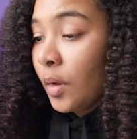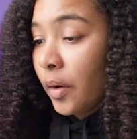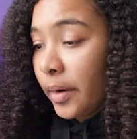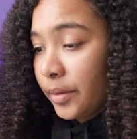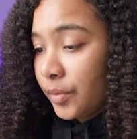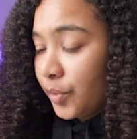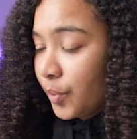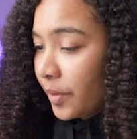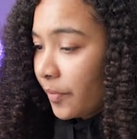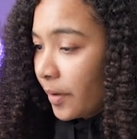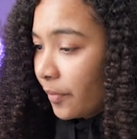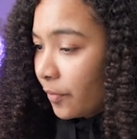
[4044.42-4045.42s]
all right, so
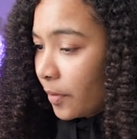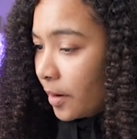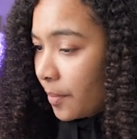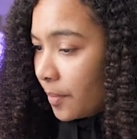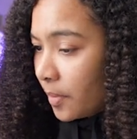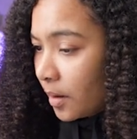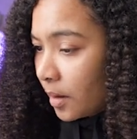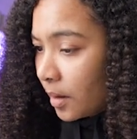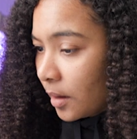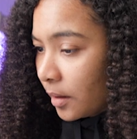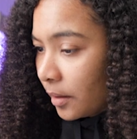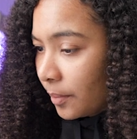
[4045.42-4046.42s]
25 rem.
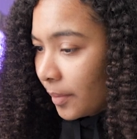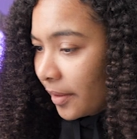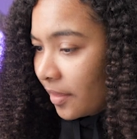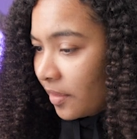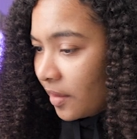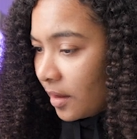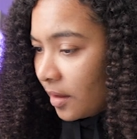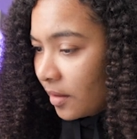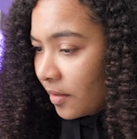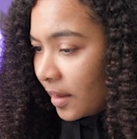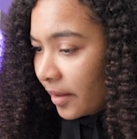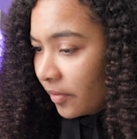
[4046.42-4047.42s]
I
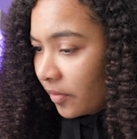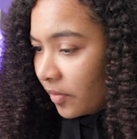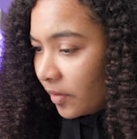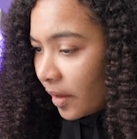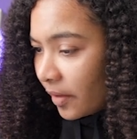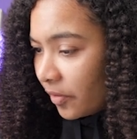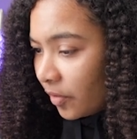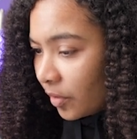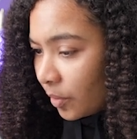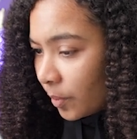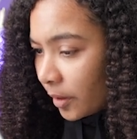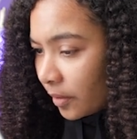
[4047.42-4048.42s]
think that's a
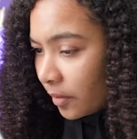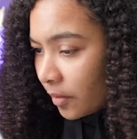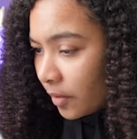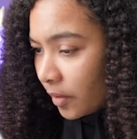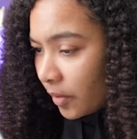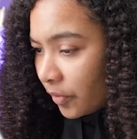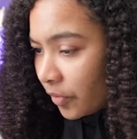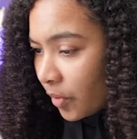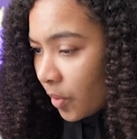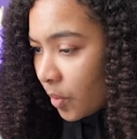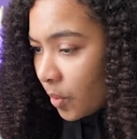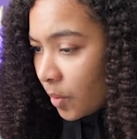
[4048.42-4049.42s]
good width.
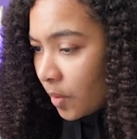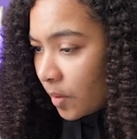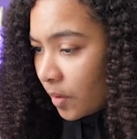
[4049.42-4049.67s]
So